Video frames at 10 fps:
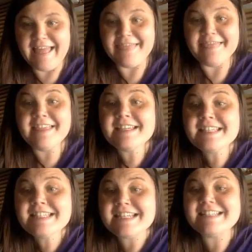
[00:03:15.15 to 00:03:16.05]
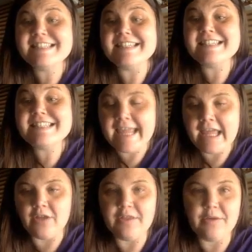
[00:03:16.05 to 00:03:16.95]
and this is the
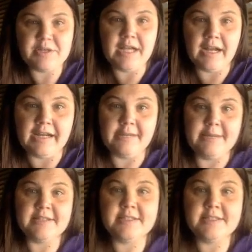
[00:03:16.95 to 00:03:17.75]
scale that we're talking about.